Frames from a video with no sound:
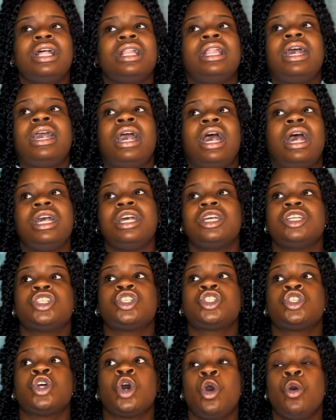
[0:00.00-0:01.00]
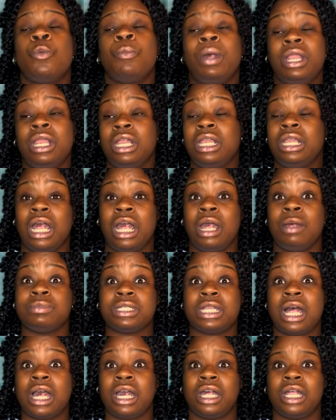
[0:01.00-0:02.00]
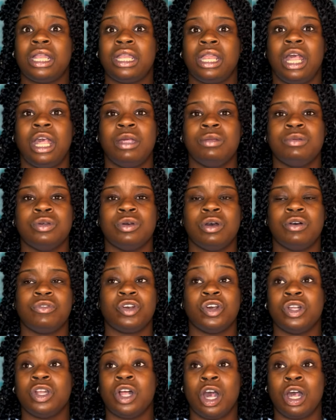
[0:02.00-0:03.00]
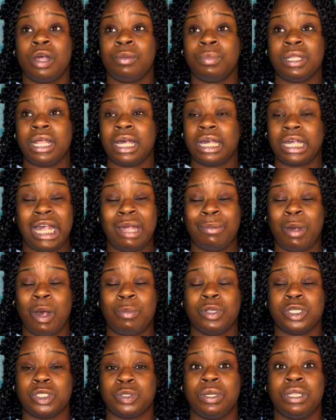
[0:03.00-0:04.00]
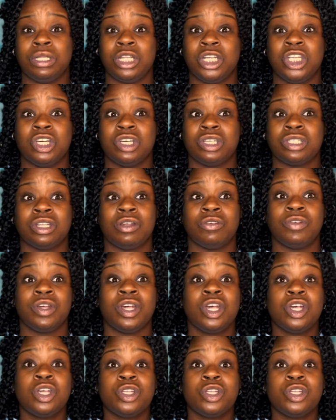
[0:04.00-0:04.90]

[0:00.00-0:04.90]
Like, it's so many names that I could name you of good R&B that came out between the years of